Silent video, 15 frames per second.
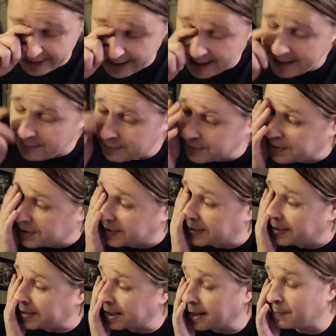Eh, we'll see.
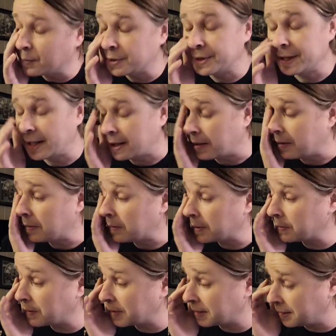Time will tell. We're
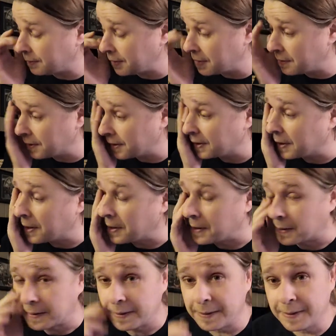quickly rolling
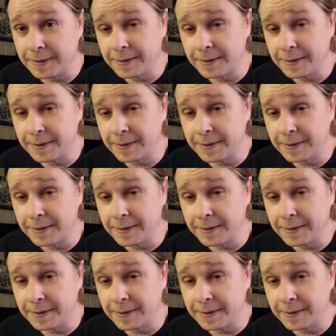along.